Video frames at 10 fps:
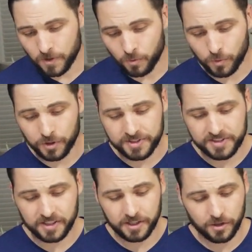
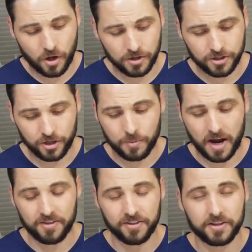Realistically, long
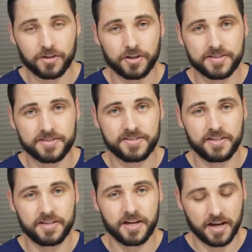term, I think you're going to see